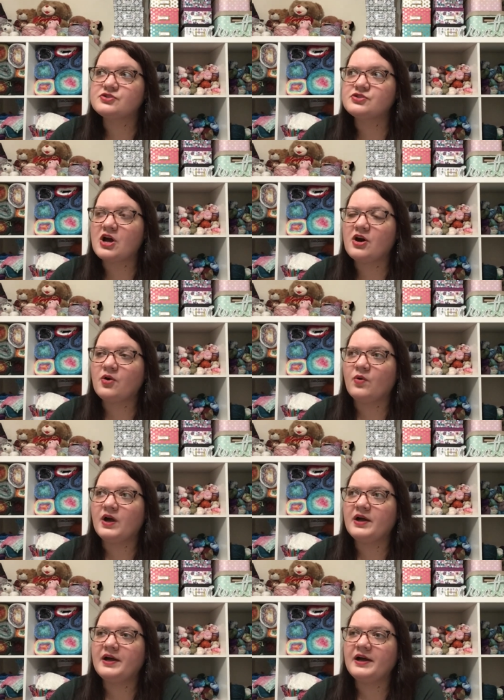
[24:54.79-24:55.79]
So,
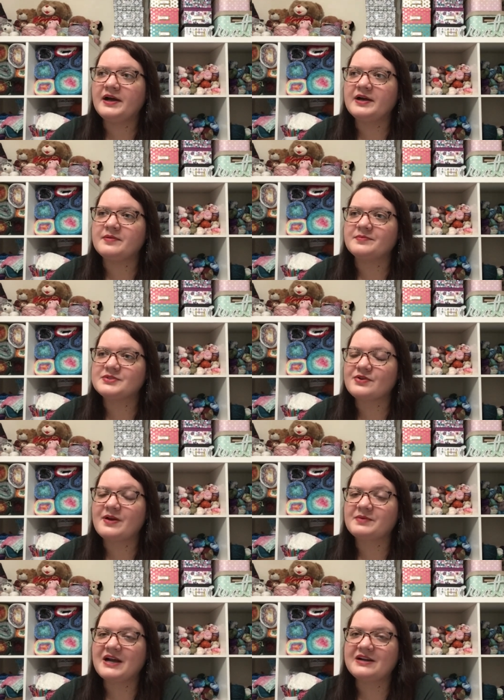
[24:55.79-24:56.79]
um, so
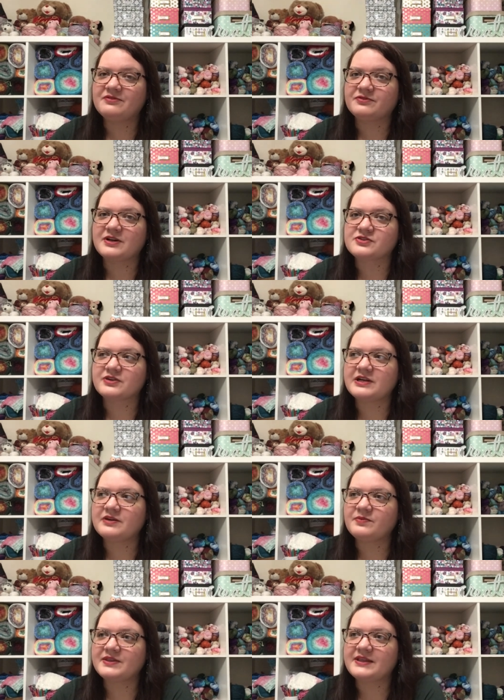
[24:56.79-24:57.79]
I'm kind of frustrated
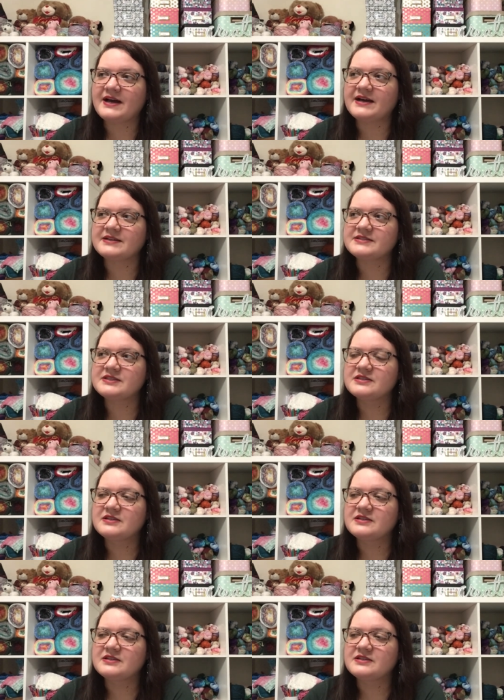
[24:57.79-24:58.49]
with that